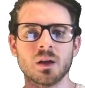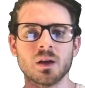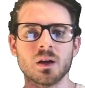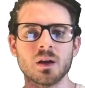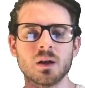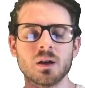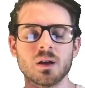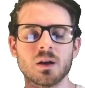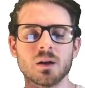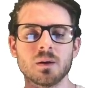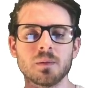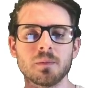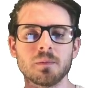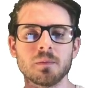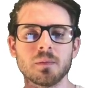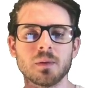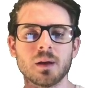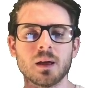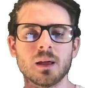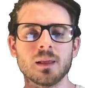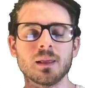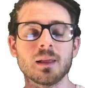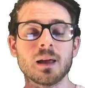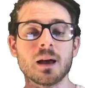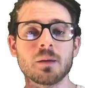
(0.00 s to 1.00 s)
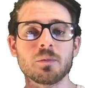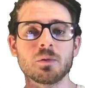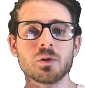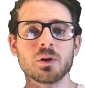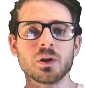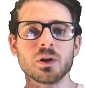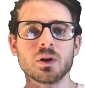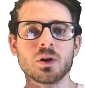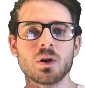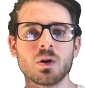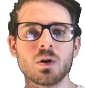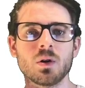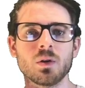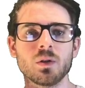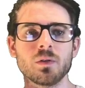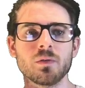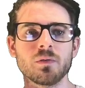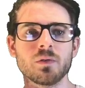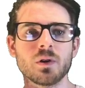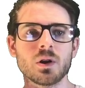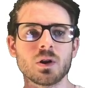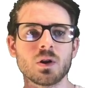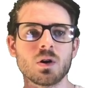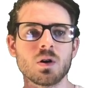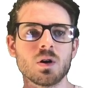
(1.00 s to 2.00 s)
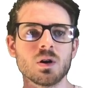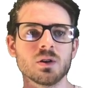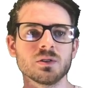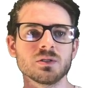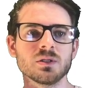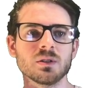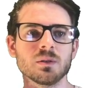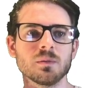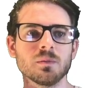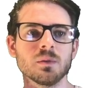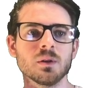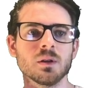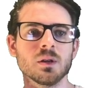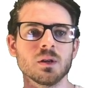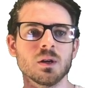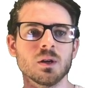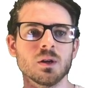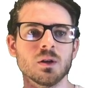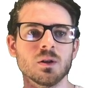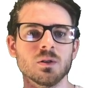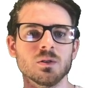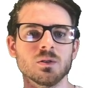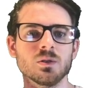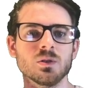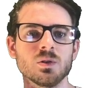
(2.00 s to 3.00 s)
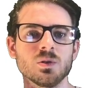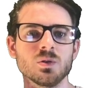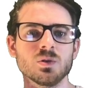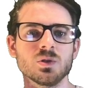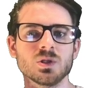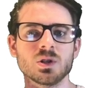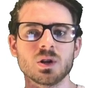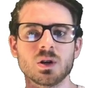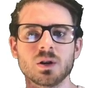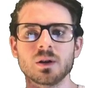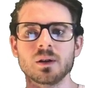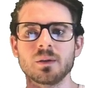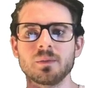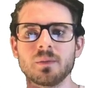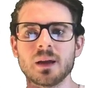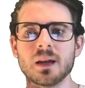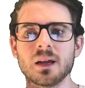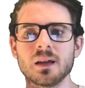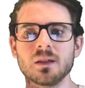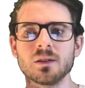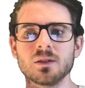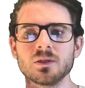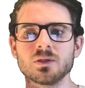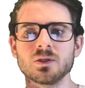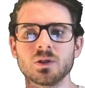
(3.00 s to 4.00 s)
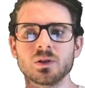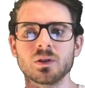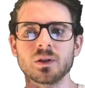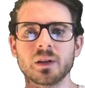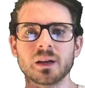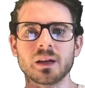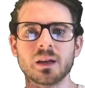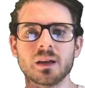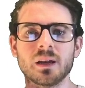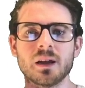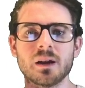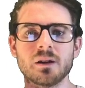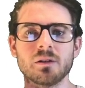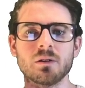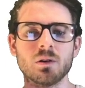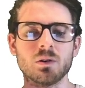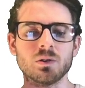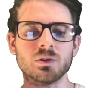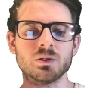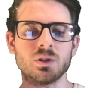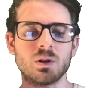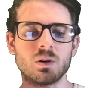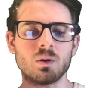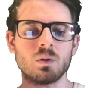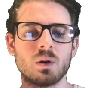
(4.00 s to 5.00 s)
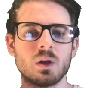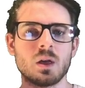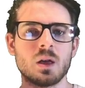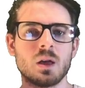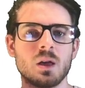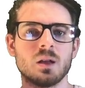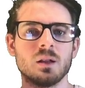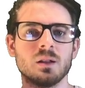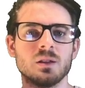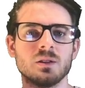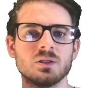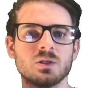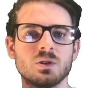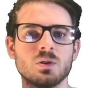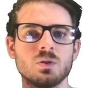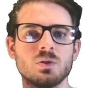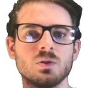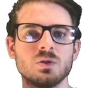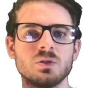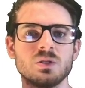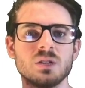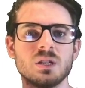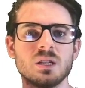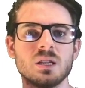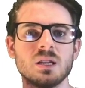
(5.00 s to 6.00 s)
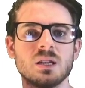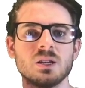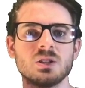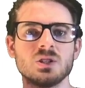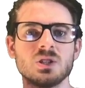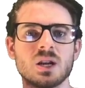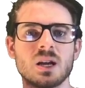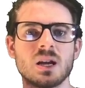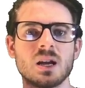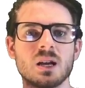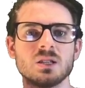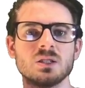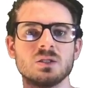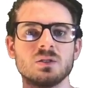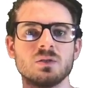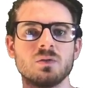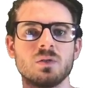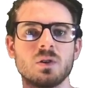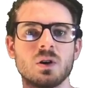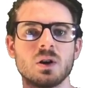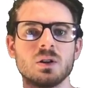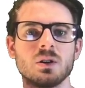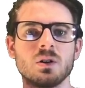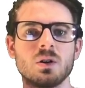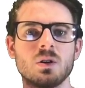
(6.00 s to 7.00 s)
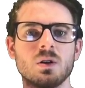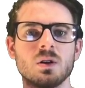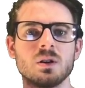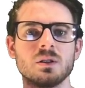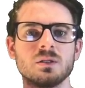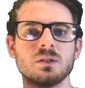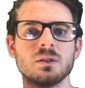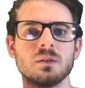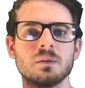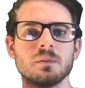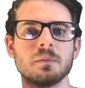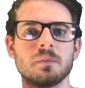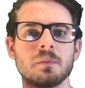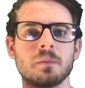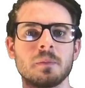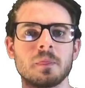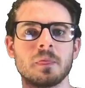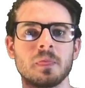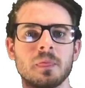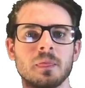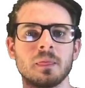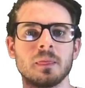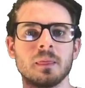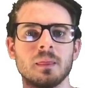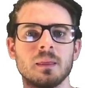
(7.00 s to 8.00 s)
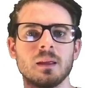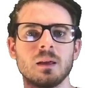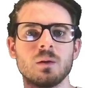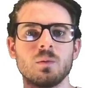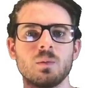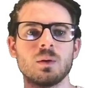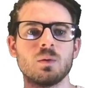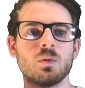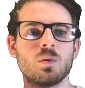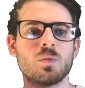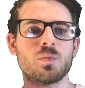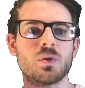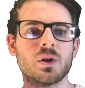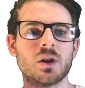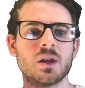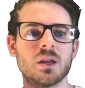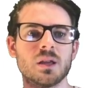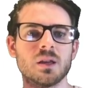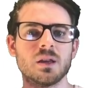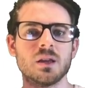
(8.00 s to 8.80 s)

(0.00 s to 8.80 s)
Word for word: um, a library called Font Awesome to start making this look like an arrow. So let's go to cdnjs Font Awesome and we will bring it in